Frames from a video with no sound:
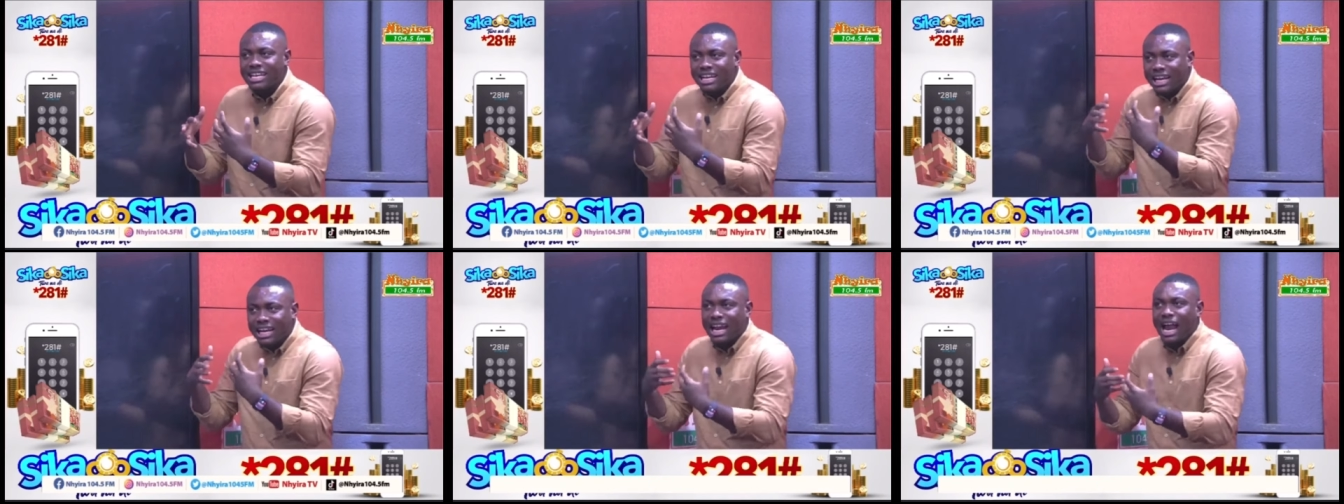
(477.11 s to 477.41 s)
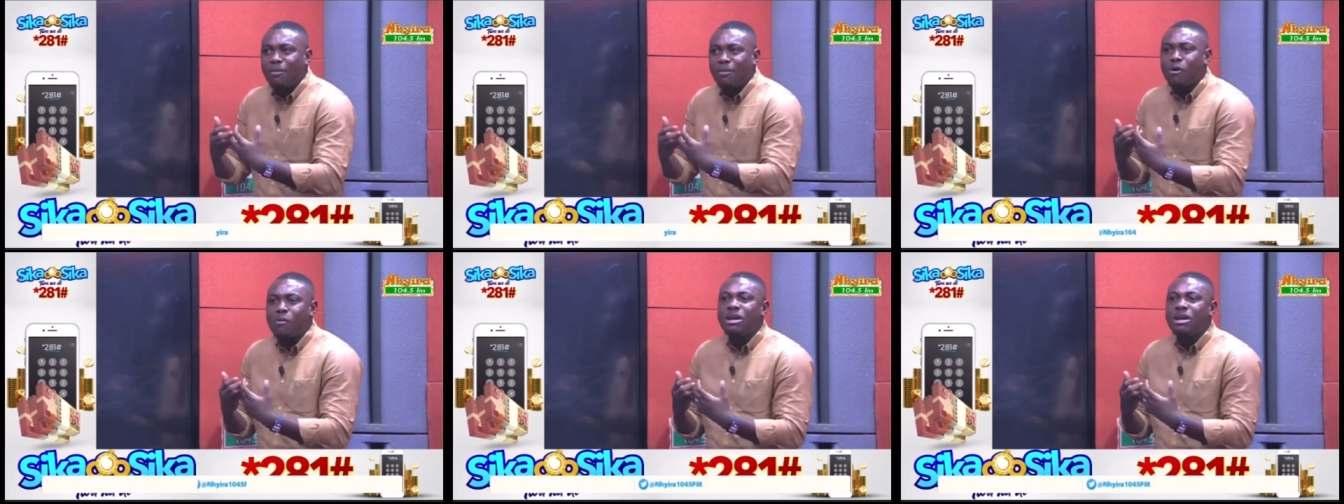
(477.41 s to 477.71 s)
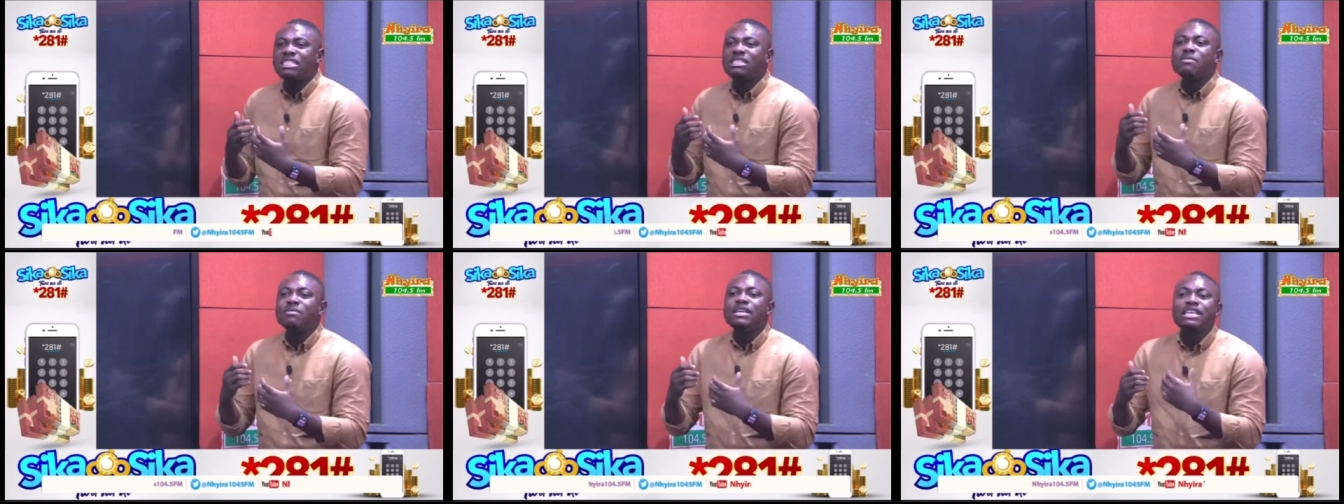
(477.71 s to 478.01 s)
club will be
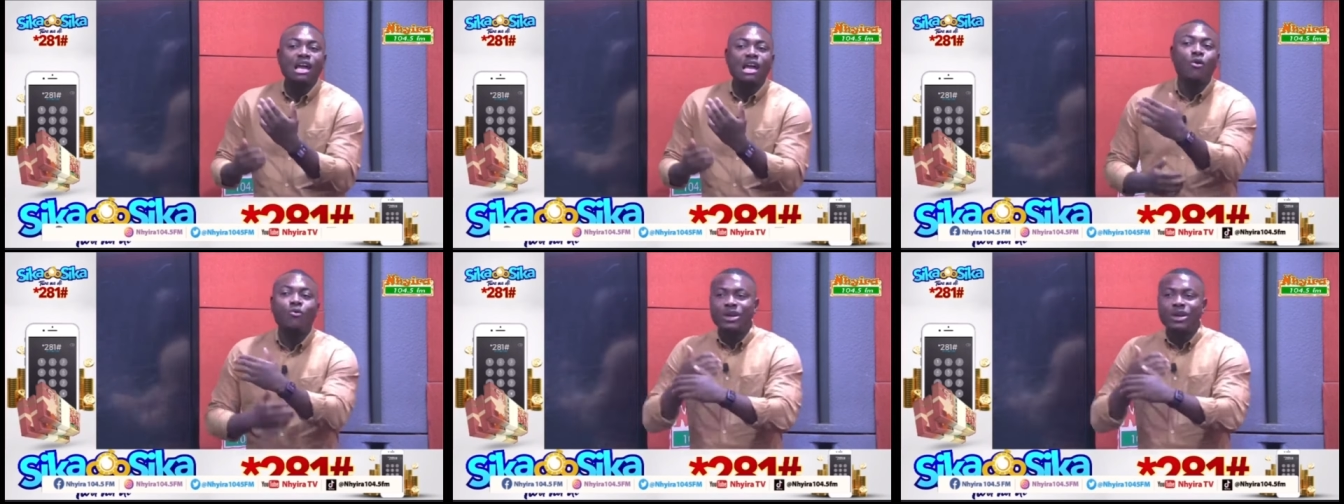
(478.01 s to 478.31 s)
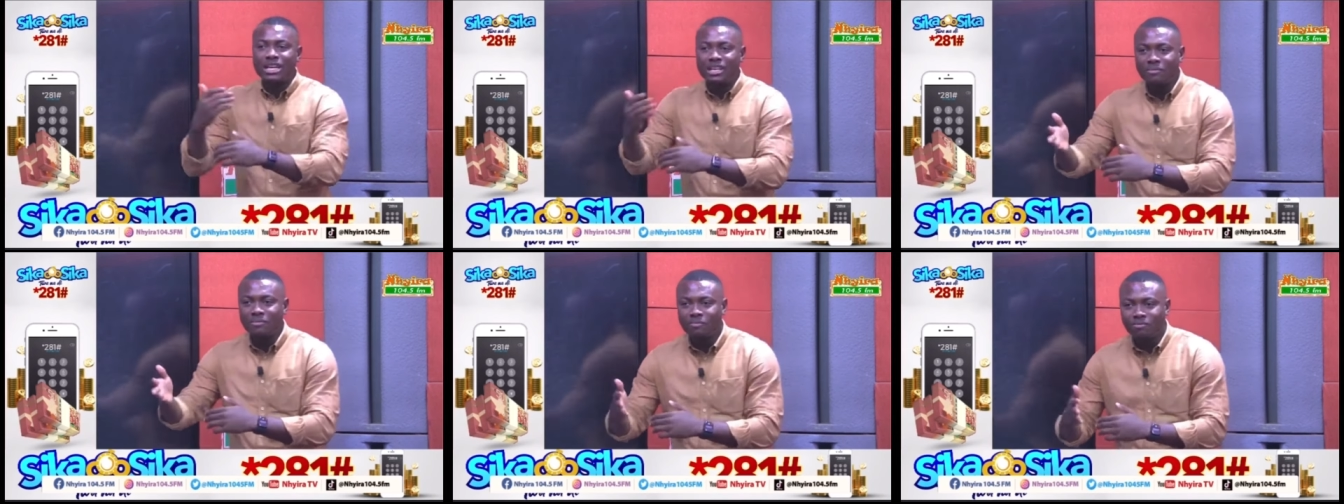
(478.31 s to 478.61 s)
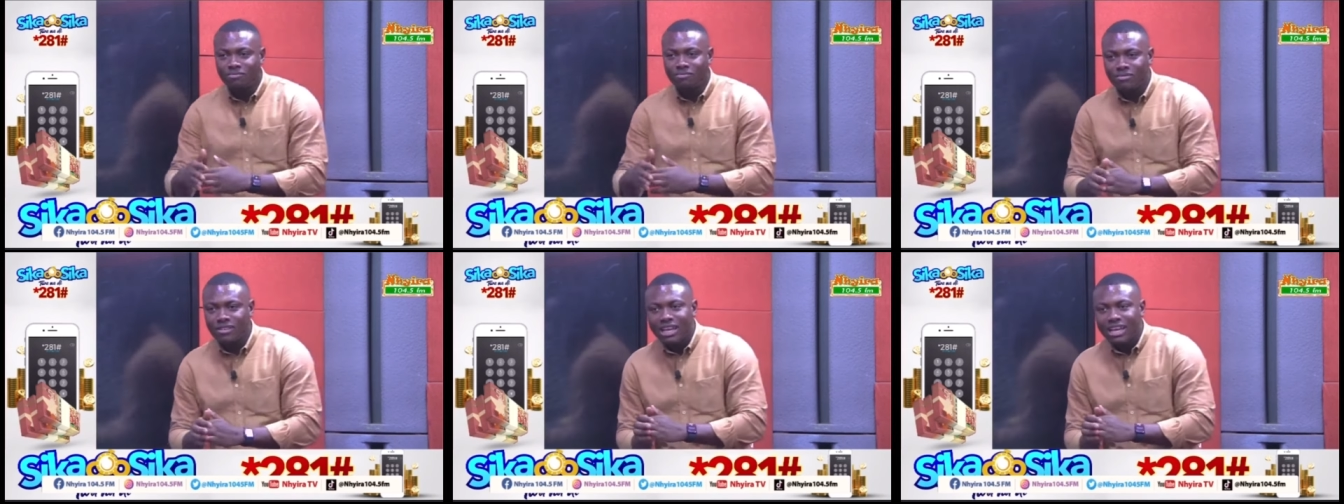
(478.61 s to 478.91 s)
team in winning.
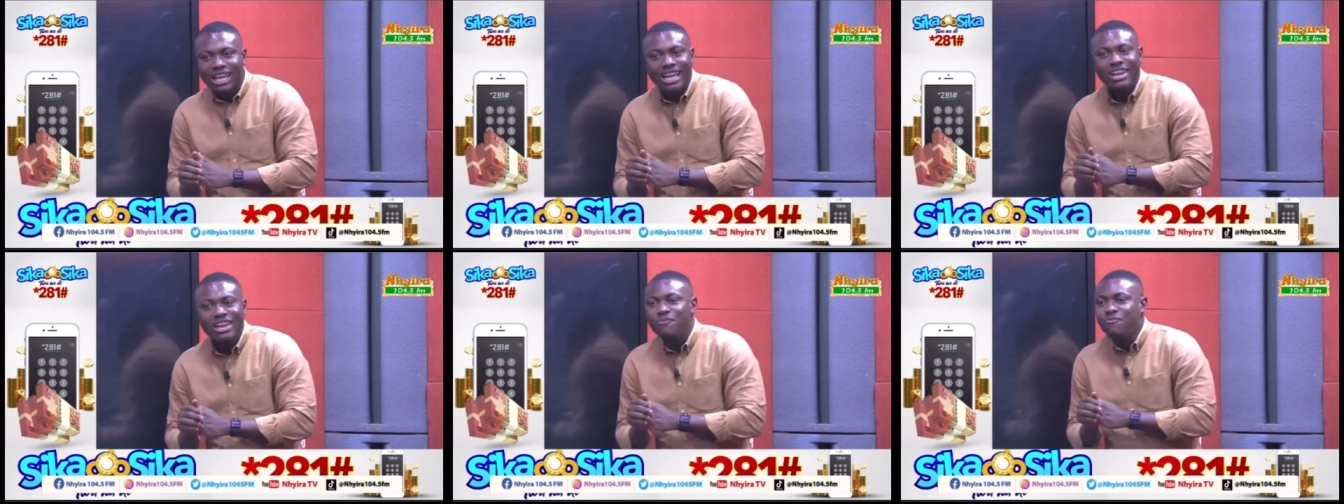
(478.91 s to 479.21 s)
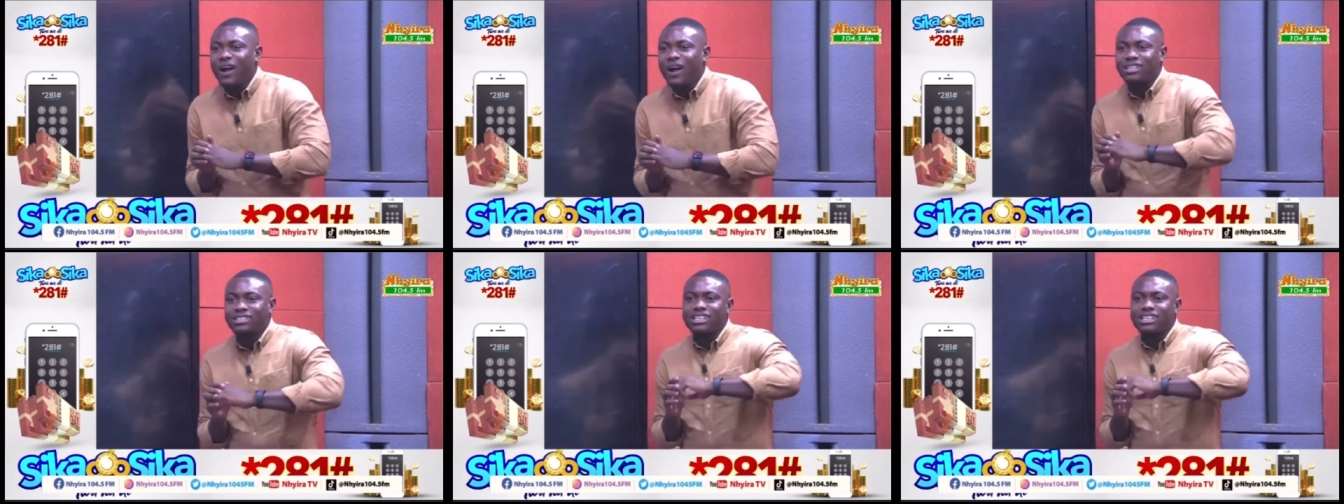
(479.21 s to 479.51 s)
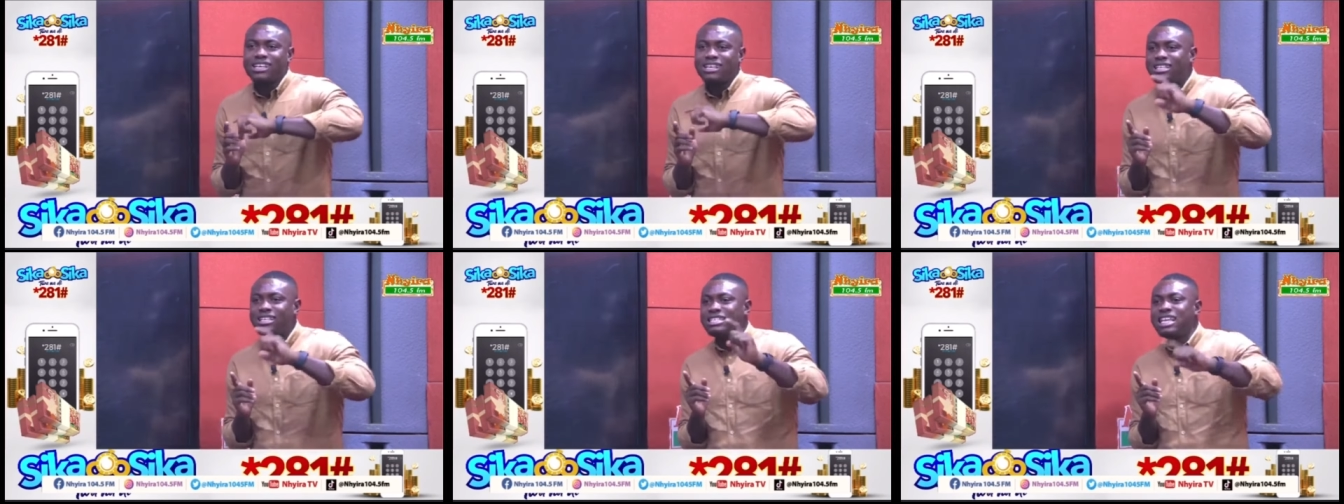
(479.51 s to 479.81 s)
In fact,
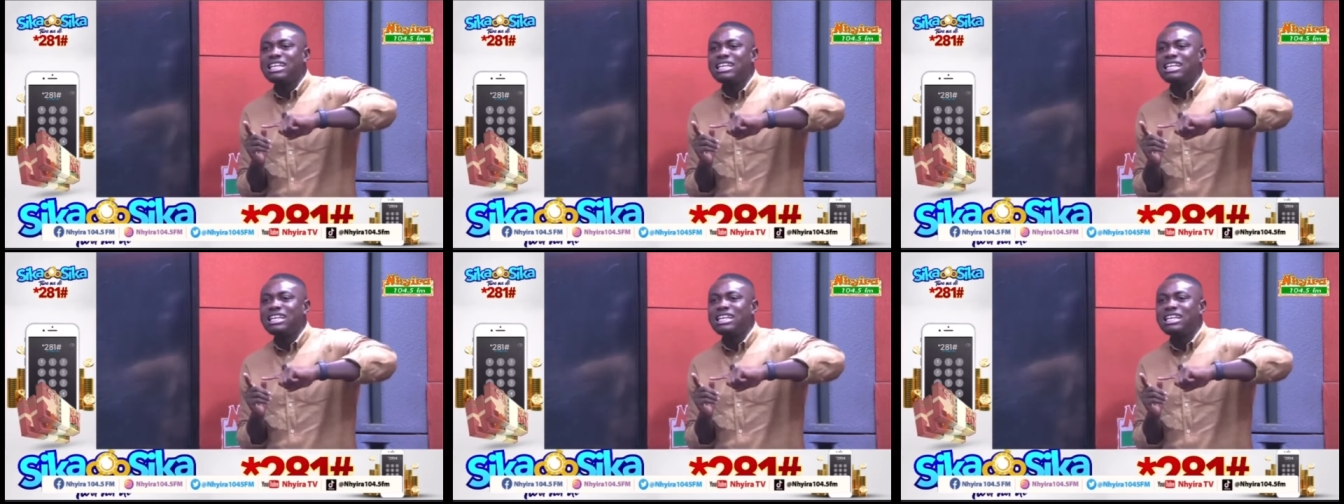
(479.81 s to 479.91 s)
just a